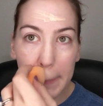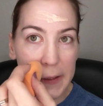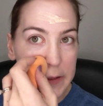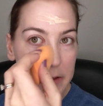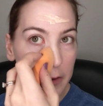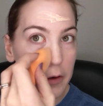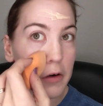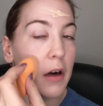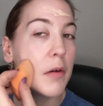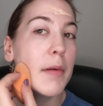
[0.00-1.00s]
Just going
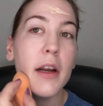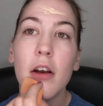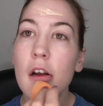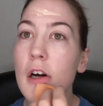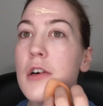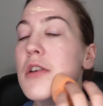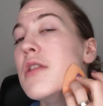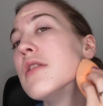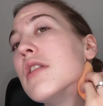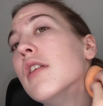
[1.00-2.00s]
around my
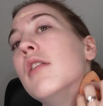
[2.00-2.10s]
nose,